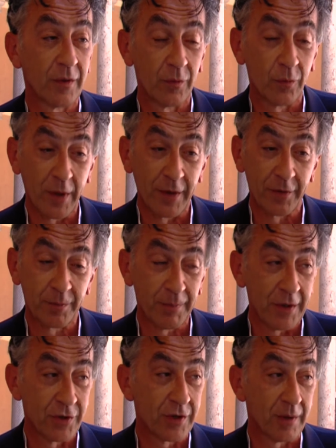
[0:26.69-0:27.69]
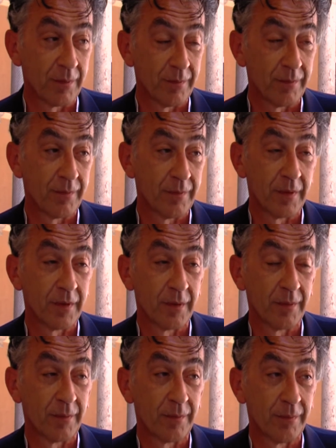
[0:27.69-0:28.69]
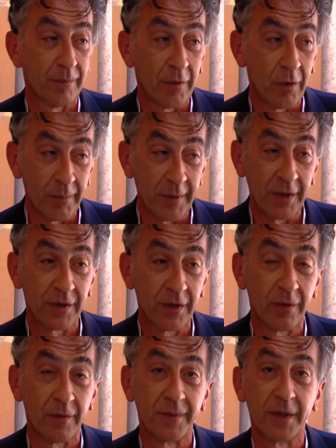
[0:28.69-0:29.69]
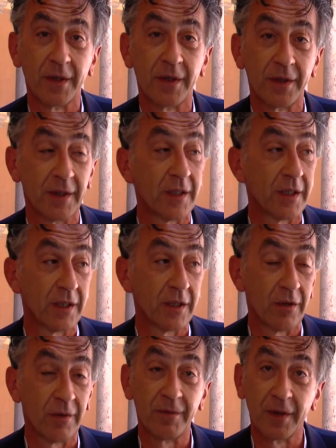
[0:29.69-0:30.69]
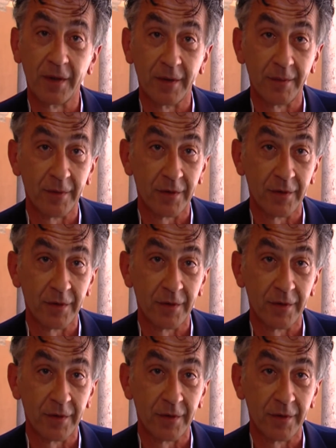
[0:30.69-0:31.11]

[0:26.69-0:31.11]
one special moment of the thinking of